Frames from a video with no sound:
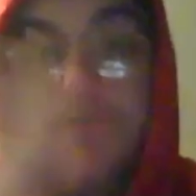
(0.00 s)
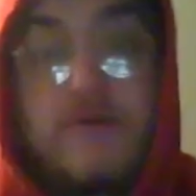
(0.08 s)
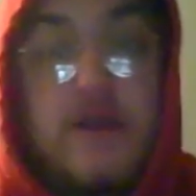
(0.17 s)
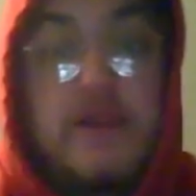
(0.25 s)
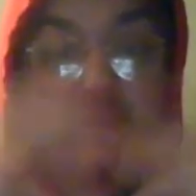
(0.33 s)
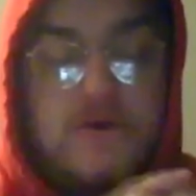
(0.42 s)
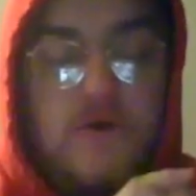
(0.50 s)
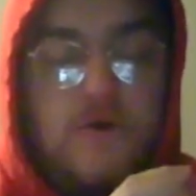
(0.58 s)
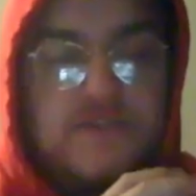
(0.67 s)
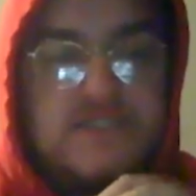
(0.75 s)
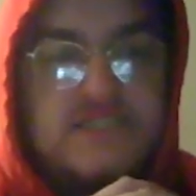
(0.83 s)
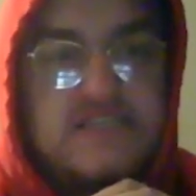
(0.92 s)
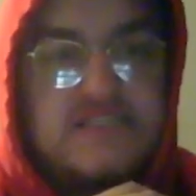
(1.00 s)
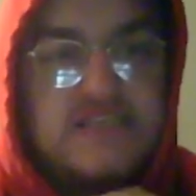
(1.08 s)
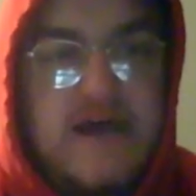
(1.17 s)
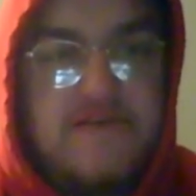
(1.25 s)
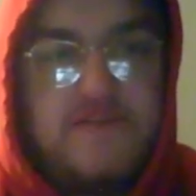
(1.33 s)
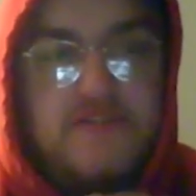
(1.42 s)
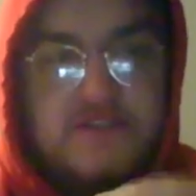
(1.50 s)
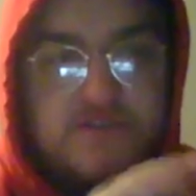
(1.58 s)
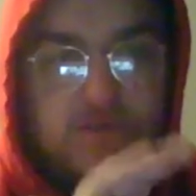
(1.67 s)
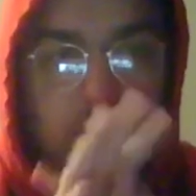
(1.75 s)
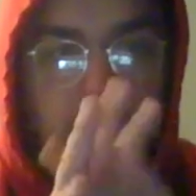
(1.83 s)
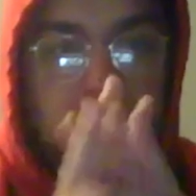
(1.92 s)
were ready to call the season after
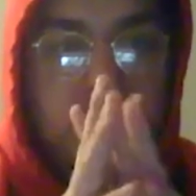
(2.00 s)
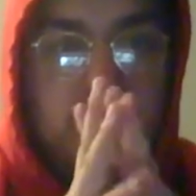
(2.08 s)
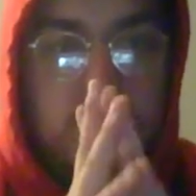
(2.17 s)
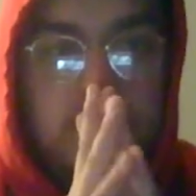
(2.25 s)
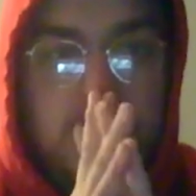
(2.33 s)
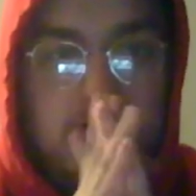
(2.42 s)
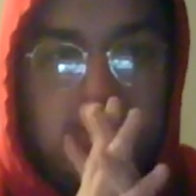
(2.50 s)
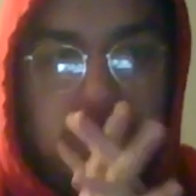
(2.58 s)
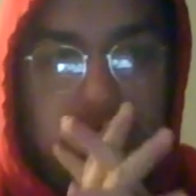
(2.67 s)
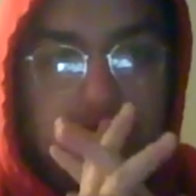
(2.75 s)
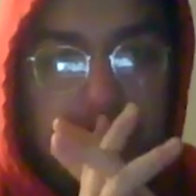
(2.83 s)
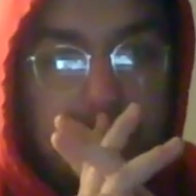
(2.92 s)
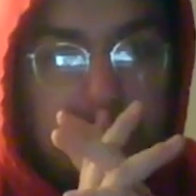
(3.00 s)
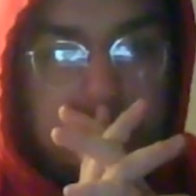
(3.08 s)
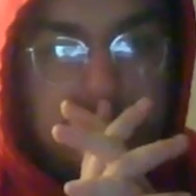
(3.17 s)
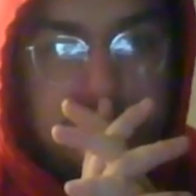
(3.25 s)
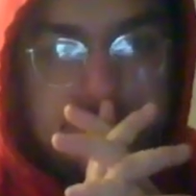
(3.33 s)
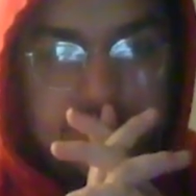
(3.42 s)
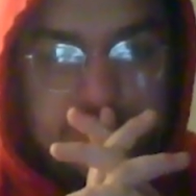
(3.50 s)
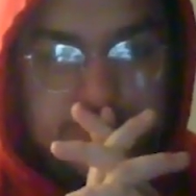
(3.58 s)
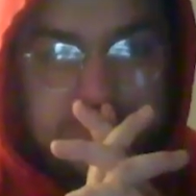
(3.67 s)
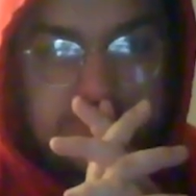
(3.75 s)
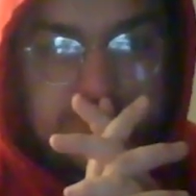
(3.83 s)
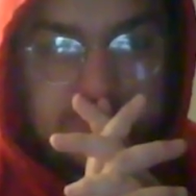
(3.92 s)
this one. Yeah. I I
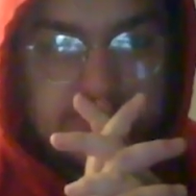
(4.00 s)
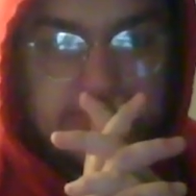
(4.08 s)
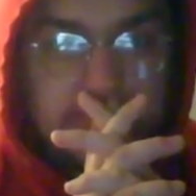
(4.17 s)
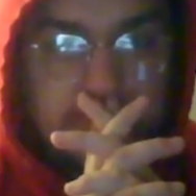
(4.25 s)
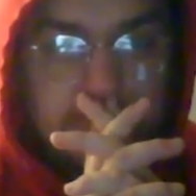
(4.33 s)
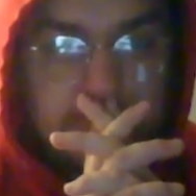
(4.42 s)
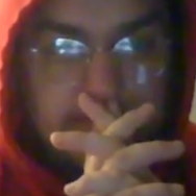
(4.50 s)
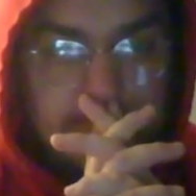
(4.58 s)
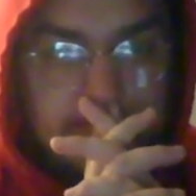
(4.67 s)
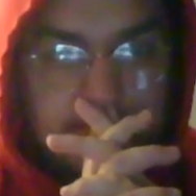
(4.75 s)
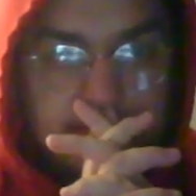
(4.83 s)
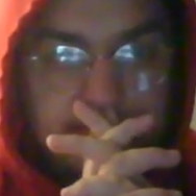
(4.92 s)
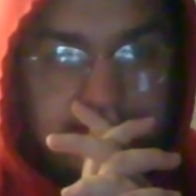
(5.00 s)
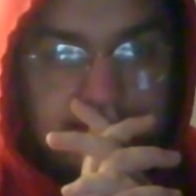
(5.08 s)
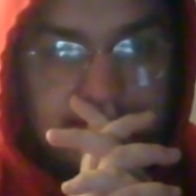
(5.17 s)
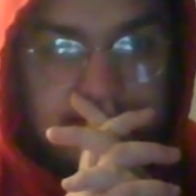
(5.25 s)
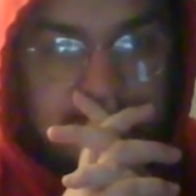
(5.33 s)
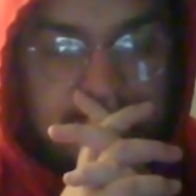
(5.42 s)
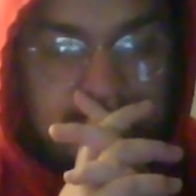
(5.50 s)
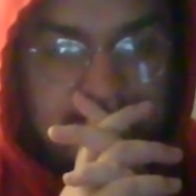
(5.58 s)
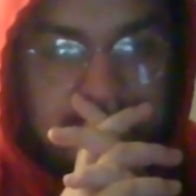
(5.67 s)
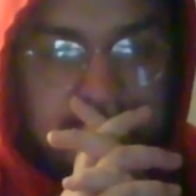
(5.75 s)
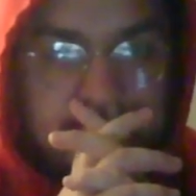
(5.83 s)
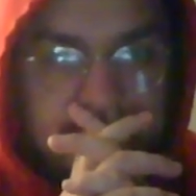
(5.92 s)
was ready just to hang it up.
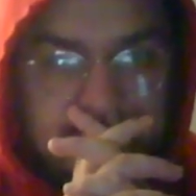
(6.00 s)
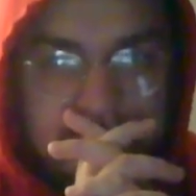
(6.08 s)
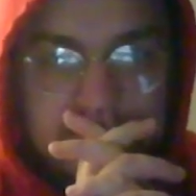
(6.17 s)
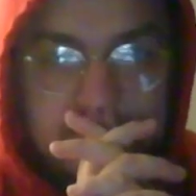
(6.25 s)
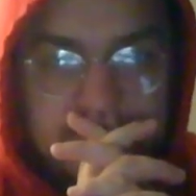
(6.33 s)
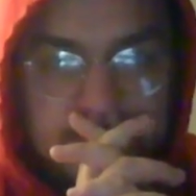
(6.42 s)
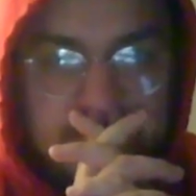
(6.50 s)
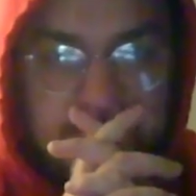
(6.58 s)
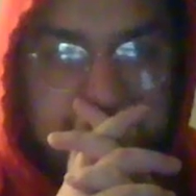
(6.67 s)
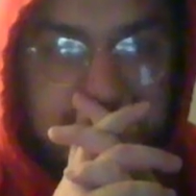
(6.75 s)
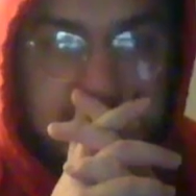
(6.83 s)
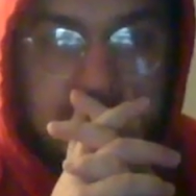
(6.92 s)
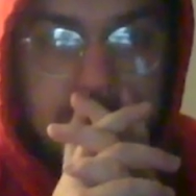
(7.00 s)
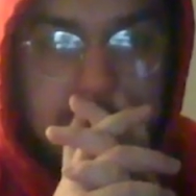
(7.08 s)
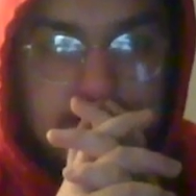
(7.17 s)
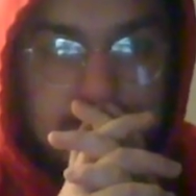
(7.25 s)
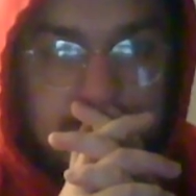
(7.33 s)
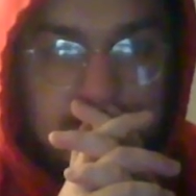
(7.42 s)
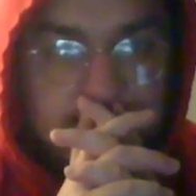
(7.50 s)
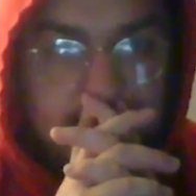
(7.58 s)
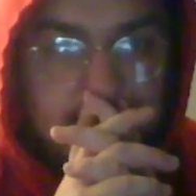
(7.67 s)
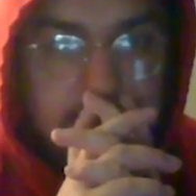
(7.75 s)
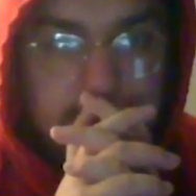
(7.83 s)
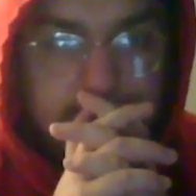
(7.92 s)
I mean,
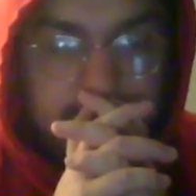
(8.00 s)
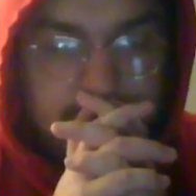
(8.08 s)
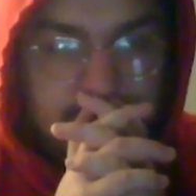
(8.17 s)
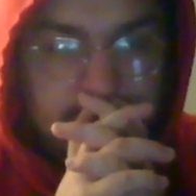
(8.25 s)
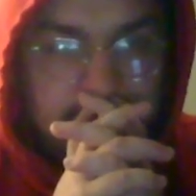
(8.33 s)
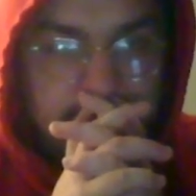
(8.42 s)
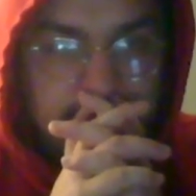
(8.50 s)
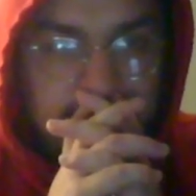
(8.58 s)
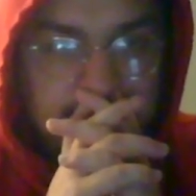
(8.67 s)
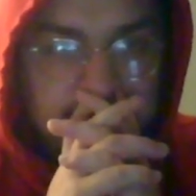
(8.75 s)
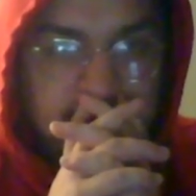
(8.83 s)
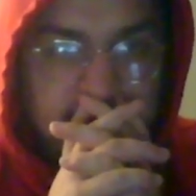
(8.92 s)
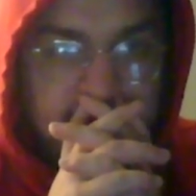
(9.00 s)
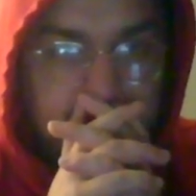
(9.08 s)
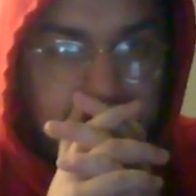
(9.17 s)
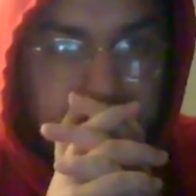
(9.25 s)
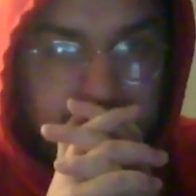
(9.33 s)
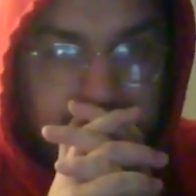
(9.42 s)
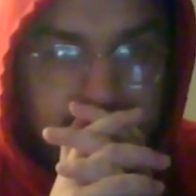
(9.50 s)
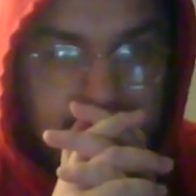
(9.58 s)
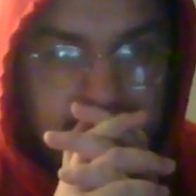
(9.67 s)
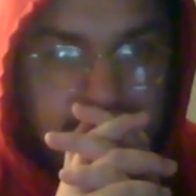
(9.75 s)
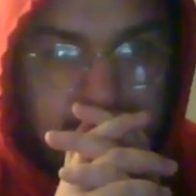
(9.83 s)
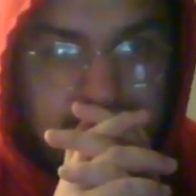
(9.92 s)
you grit out
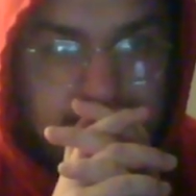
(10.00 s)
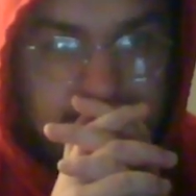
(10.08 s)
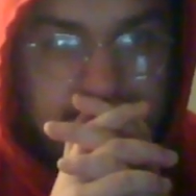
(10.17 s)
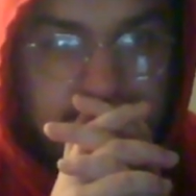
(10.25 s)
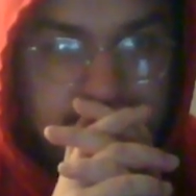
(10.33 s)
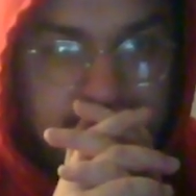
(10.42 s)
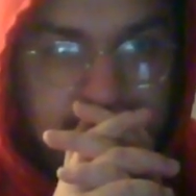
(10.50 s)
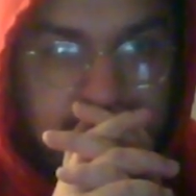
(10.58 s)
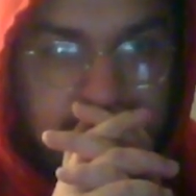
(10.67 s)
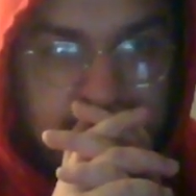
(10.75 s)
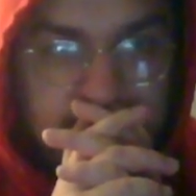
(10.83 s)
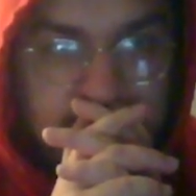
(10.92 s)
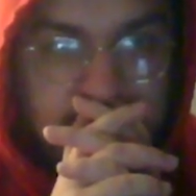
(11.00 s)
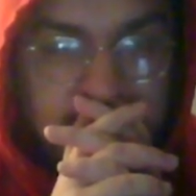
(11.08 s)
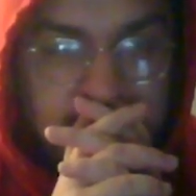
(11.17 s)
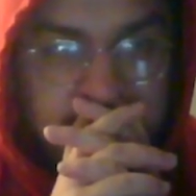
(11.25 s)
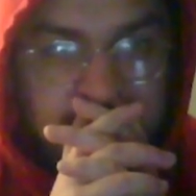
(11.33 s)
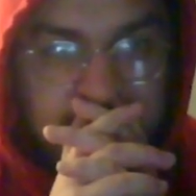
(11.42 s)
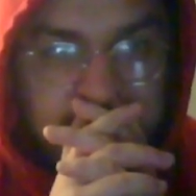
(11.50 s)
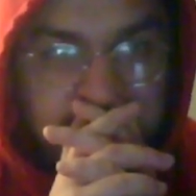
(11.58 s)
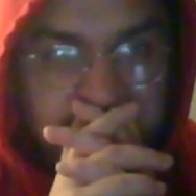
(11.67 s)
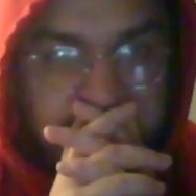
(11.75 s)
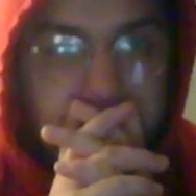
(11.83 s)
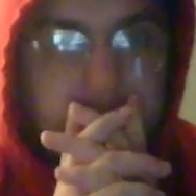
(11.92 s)
a 10 inning
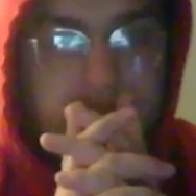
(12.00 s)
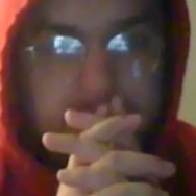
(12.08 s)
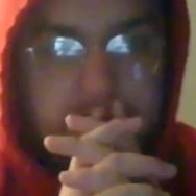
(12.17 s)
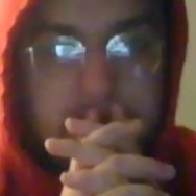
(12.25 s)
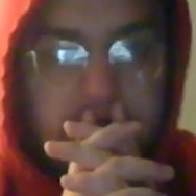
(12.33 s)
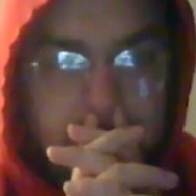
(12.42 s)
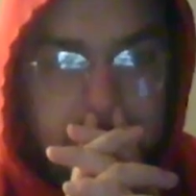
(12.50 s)
game, you get up